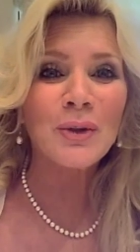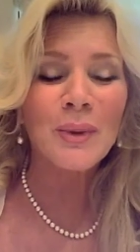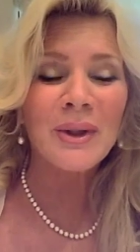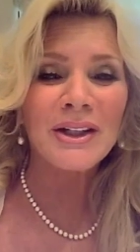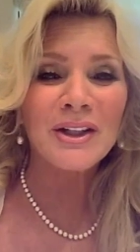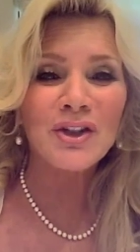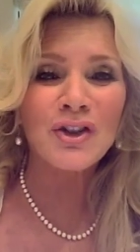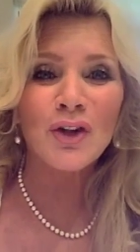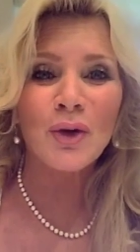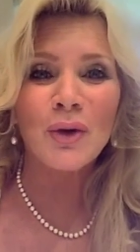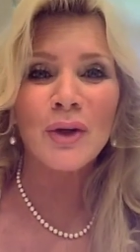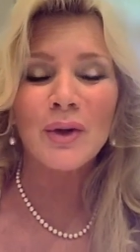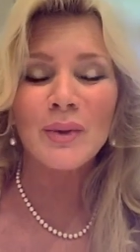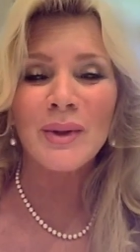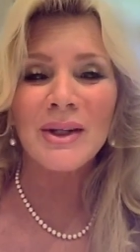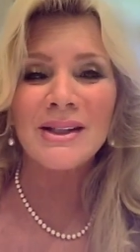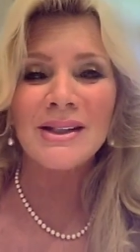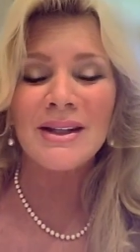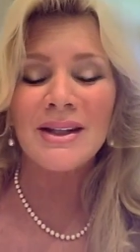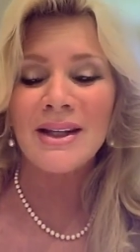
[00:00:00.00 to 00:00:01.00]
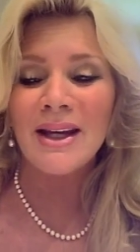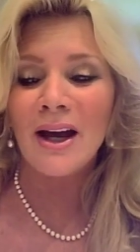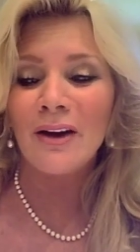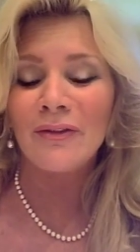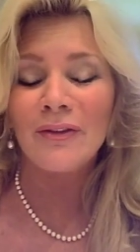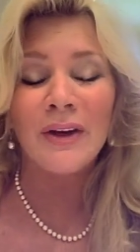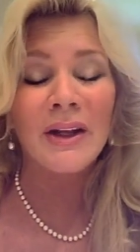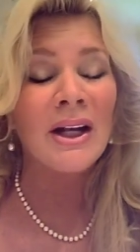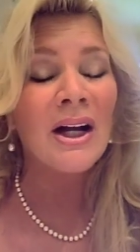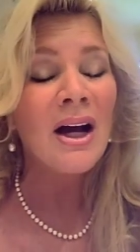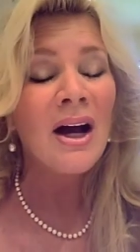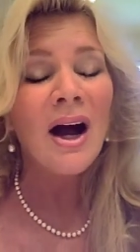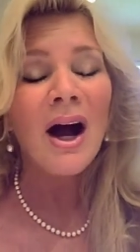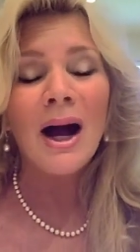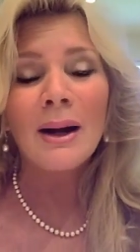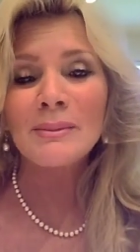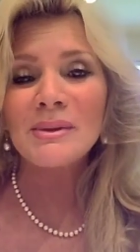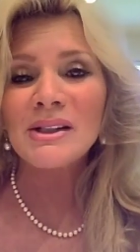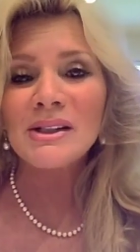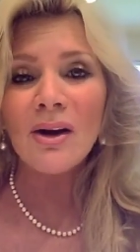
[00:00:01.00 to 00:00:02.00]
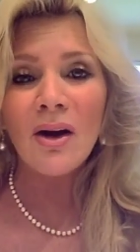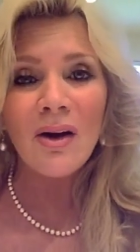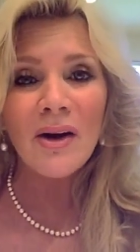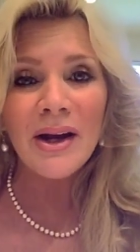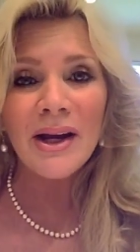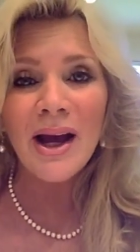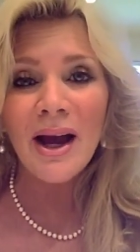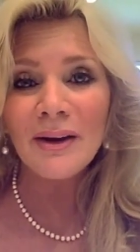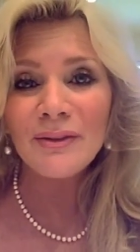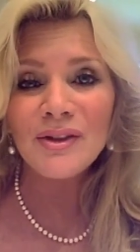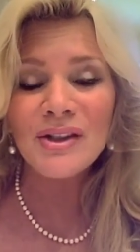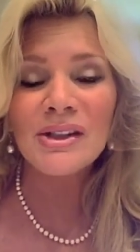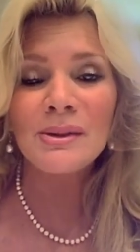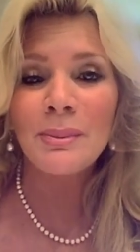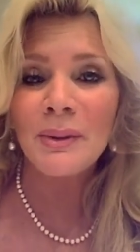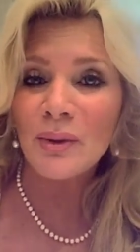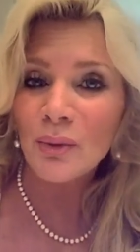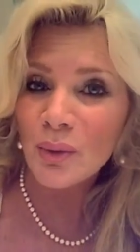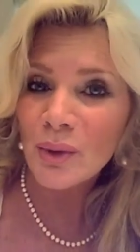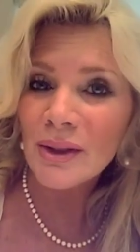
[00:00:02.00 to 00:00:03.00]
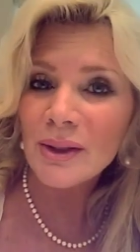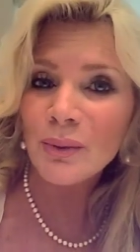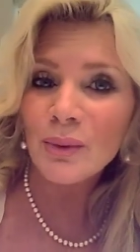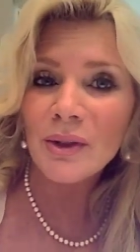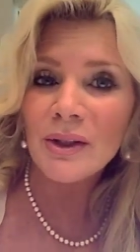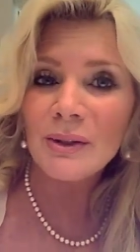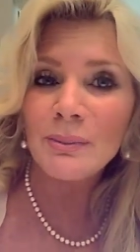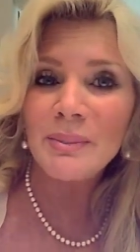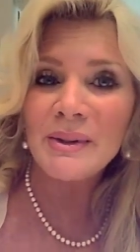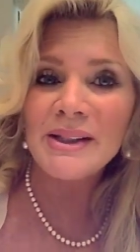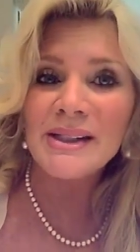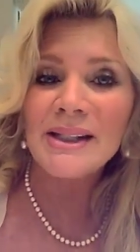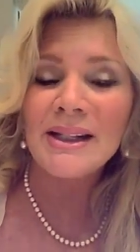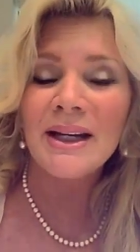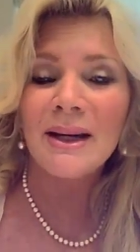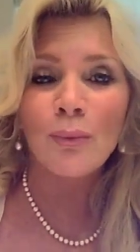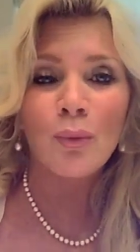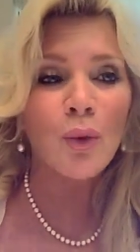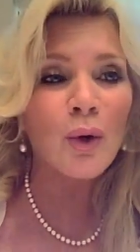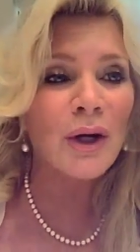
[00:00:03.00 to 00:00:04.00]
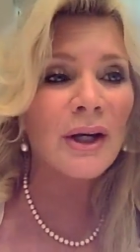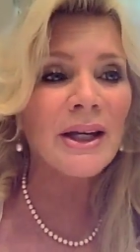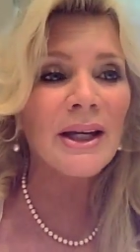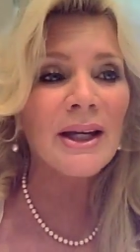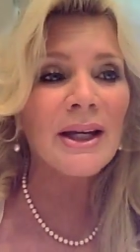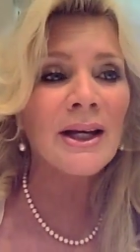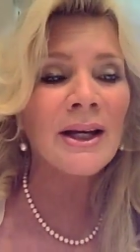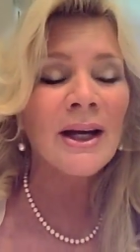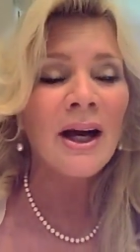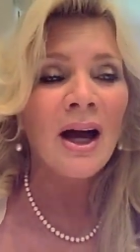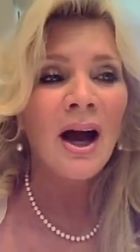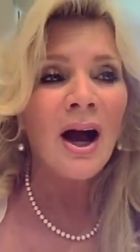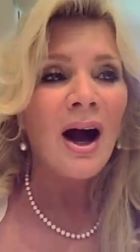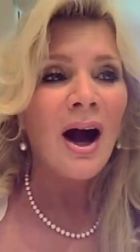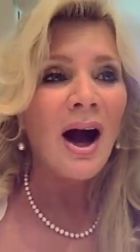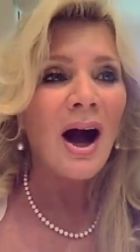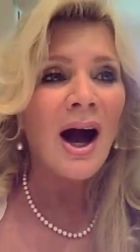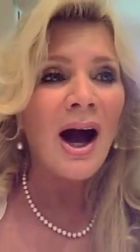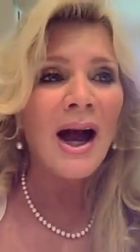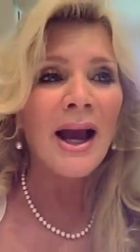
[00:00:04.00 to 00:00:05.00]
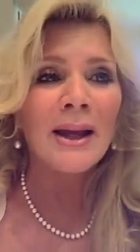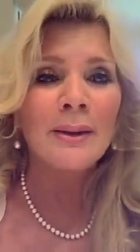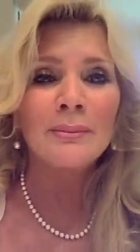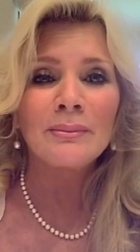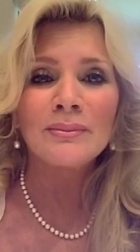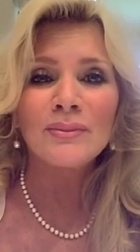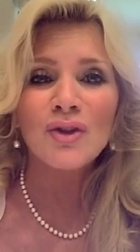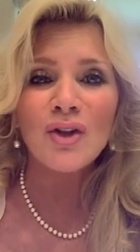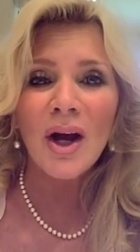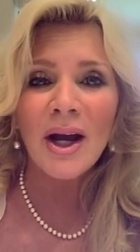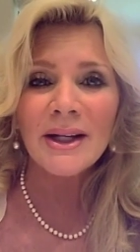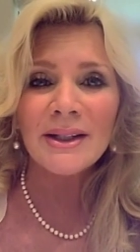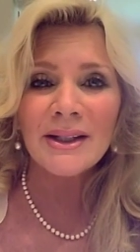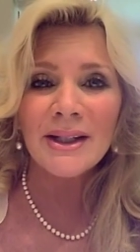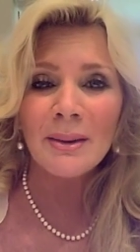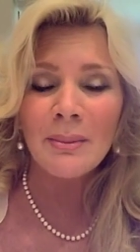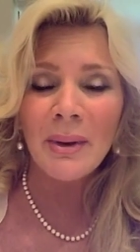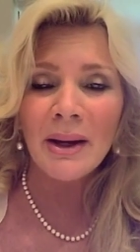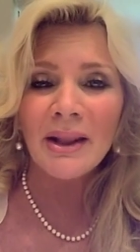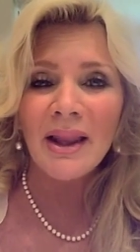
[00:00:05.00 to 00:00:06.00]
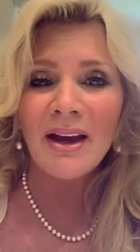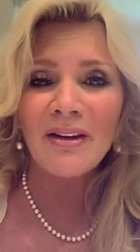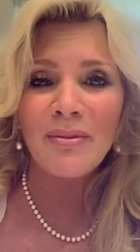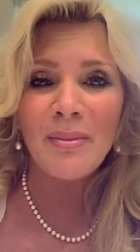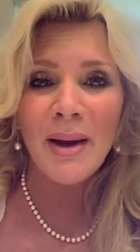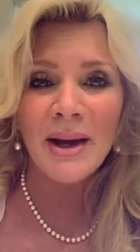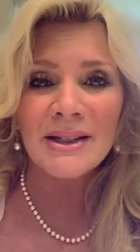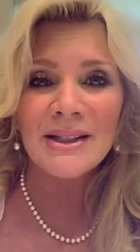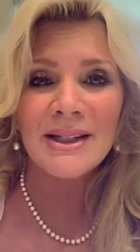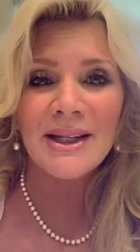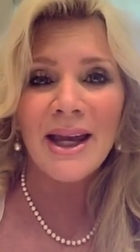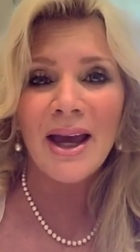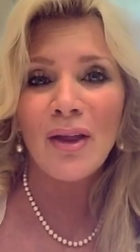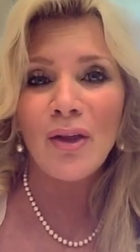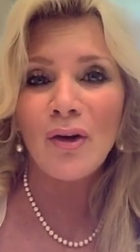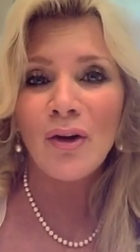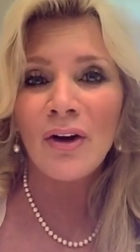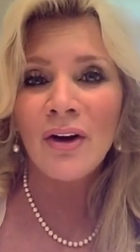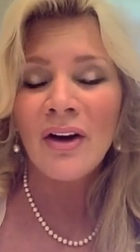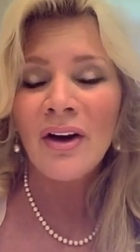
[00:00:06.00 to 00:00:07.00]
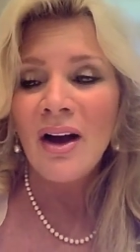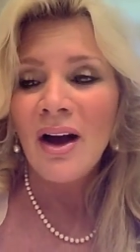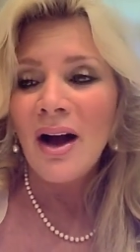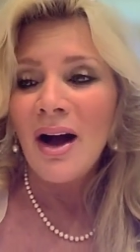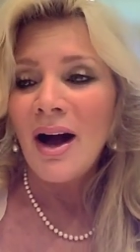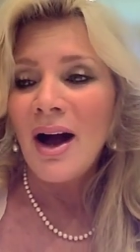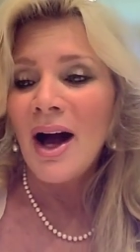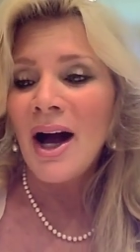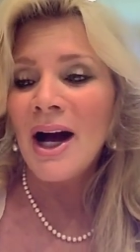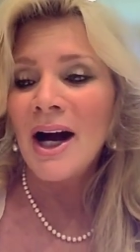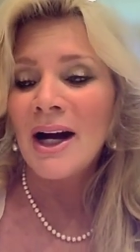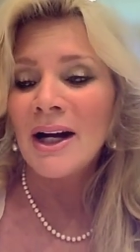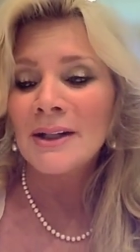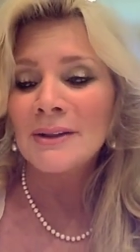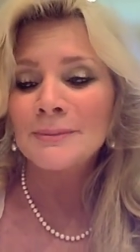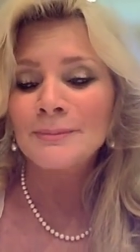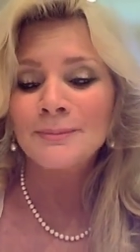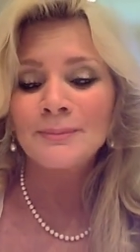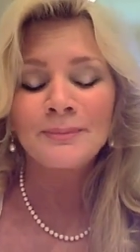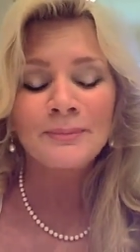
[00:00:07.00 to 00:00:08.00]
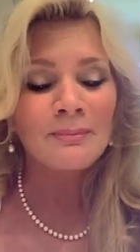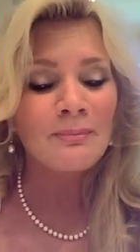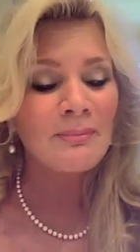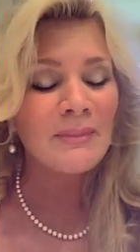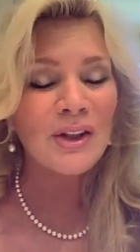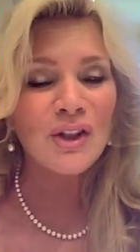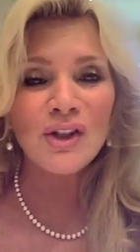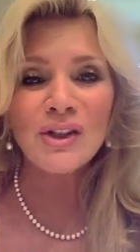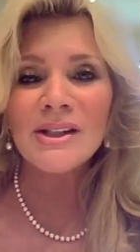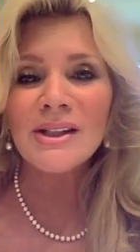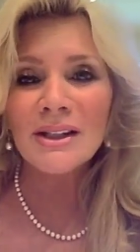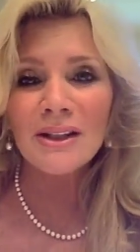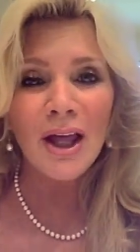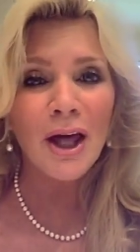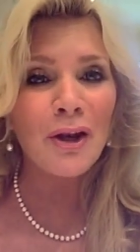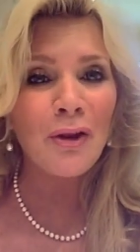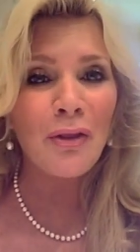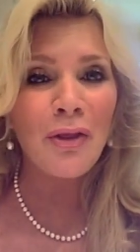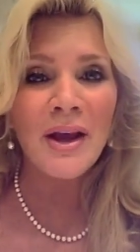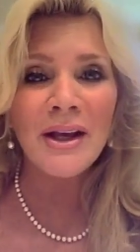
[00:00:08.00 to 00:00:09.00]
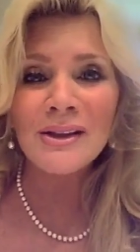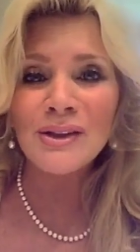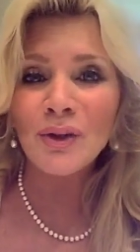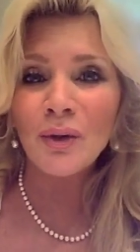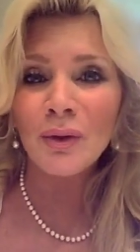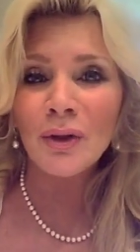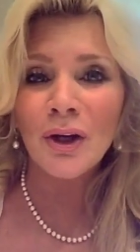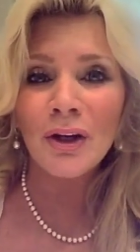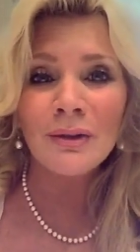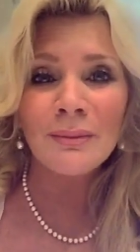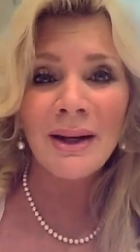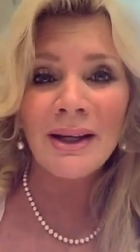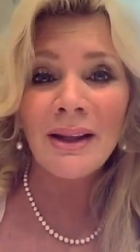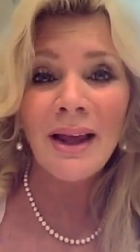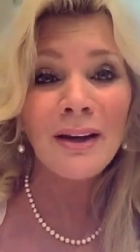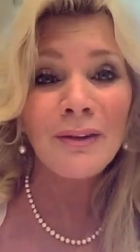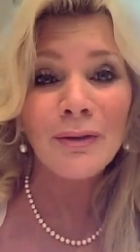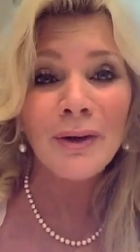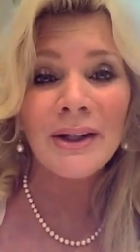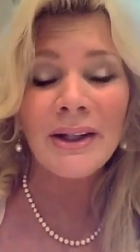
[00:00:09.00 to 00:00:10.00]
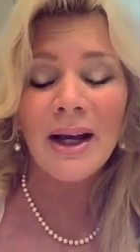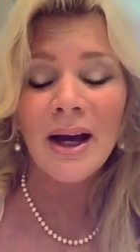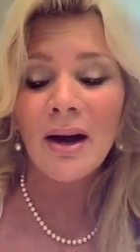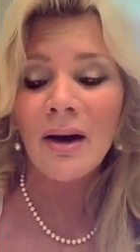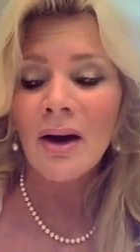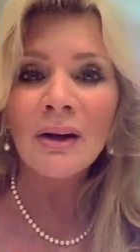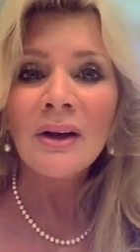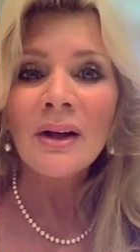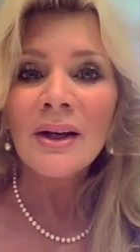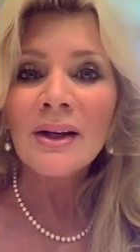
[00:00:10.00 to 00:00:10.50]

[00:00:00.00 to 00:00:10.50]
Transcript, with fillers: you in and show you the rest of the outfit. I'm sorry, I've just been really, really busy. I'm working. I'm trying to get my life back together. Um, just a lot of things going on in my life right now.